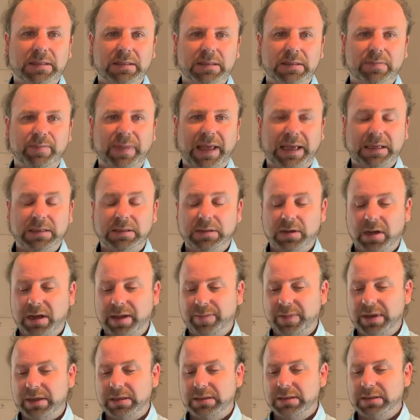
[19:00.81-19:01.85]
back
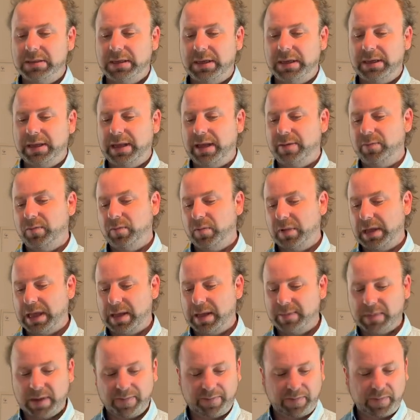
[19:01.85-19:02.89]
diamond, and that will
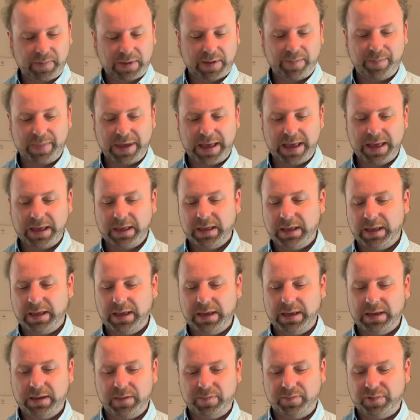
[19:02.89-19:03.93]
come up from the back
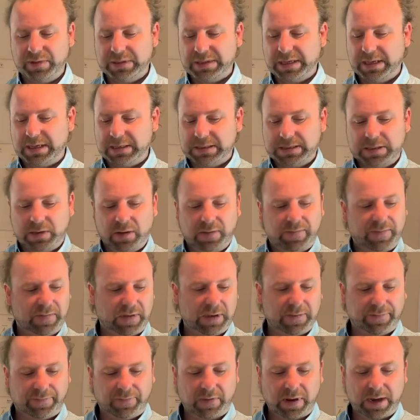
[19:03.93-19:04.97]
and present itself in
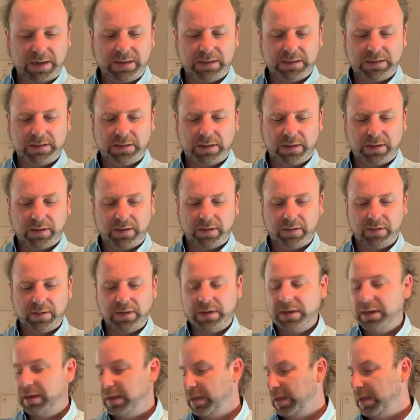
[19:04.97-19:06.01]
front. So
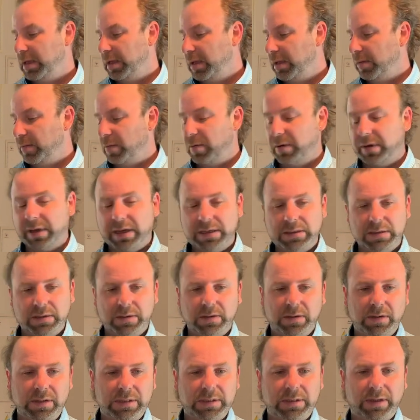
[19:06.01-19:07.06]
what I do
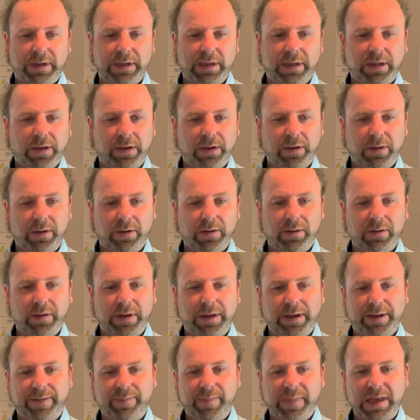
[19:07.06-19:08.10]
is I
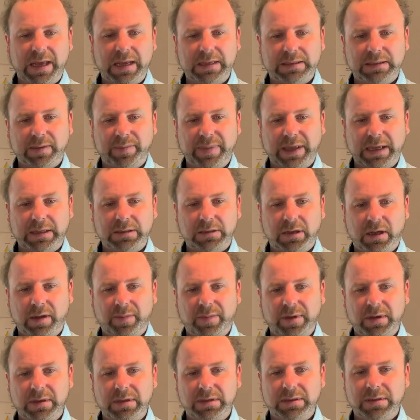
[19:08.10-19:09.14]
go master back
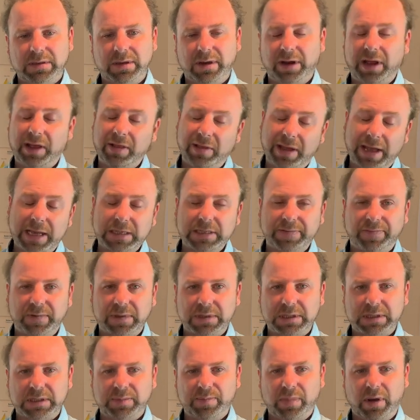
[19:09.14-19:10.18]
diamond. I'll ask for the
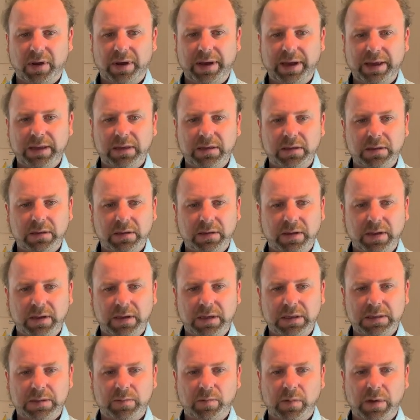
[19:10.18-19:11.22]
spine
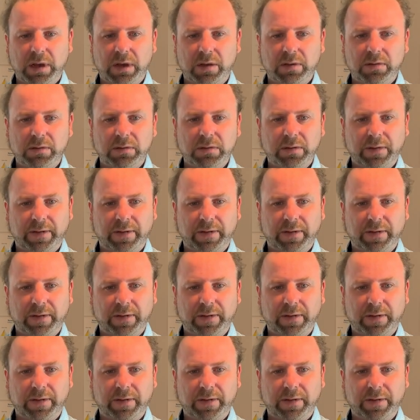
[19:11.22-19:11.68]
as well,